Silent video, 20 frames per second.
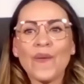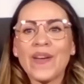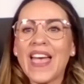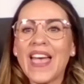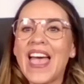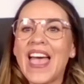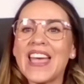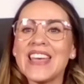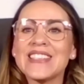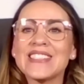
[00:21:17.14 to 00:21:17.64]

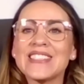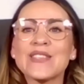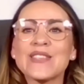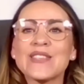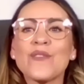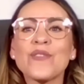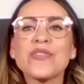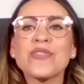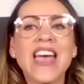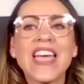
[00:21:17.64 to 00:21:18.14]
Okay, so
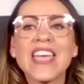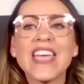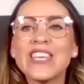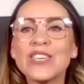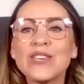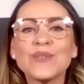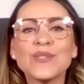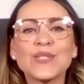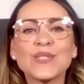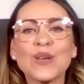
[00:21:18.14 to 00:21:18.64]
thank
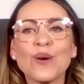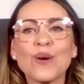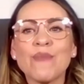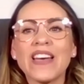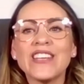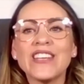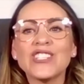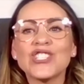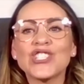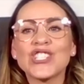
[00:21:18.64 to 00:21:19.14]
you so
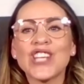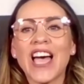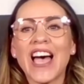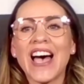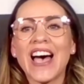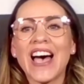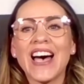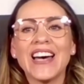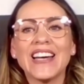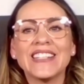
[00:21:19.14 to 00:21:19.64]
much.
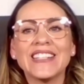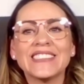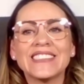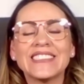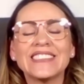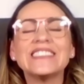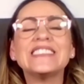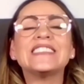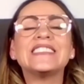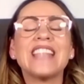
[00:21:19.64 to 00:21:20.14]
Uh,
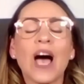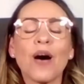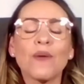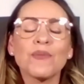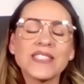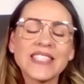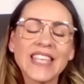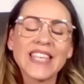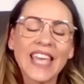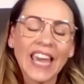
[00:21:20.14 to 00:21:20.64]
that
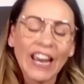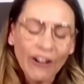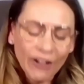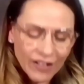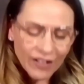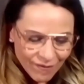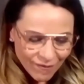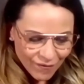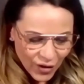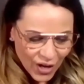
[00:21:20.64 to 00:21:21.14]
was
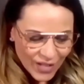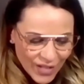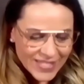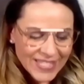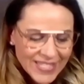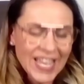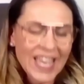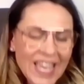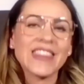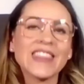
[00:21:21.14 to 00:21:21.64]
Karen
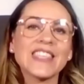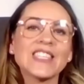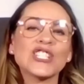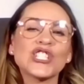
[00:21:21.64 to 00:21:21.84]
Fonseth.